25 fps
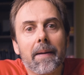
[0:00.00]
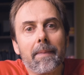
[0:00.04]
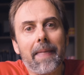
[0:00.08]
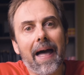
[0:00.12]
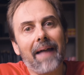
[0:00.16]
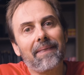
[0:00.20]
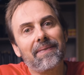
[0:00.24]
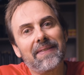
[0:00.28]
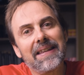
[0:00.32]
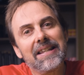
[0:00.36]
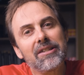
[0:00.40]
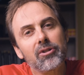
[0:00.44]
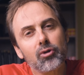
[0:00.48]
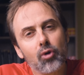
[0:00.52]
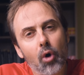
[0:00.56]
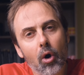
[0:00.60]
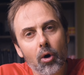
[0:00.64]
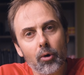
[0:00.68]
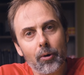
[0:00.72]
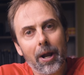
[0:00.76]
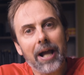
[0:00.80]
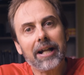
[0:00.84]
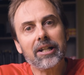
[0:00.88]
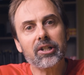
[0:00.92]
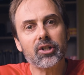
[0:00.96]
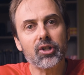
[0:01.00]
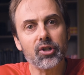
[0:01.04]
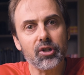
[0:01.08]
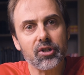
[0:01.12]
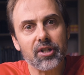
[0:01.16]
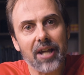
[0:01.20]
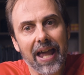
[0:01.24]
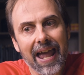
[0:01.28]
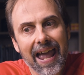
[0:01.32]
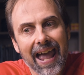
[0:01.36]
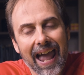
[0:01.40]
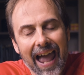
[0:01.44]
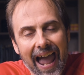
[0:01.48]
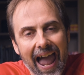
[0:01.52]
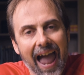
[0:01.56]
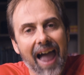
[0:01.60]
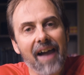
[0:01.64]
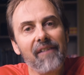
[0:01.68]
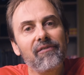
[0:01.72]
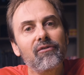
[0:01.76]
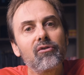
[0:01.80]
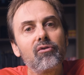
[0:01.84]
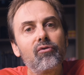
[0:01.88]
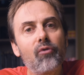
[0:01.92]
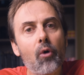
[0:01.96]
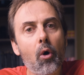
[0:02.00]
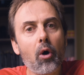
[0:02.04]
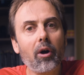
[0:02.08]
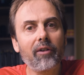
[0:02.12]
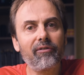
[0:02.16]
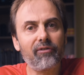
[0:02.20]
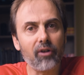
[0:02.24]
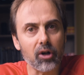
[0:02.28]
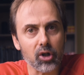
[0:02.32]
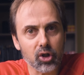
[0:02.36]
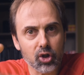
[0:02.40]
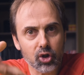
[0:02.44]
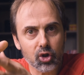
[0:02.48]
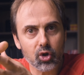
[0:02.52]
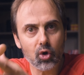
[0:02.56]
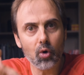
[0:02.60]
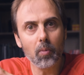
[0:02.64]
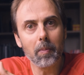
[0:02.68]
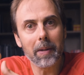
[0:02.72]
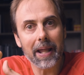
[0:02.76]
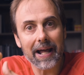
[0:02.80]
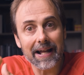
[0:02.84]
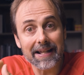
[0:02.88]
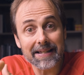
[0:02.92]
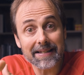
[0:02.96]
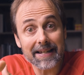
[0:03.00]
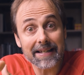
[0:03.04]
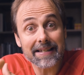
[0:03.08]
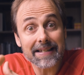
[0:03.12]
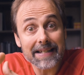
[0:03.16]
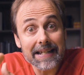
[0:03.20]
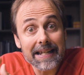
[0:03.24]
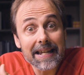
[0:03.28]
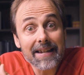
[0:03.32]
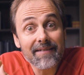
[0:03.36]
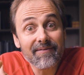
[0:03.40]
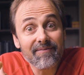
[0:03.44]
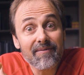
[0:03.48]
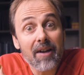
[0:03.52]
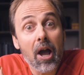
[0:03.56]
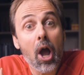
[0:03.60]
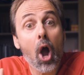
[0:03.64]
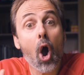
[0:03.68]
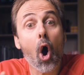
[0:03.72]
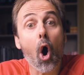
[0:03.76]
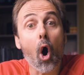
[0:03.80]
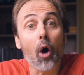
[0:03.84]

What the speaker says: that these corrections have to work for zoom lenses even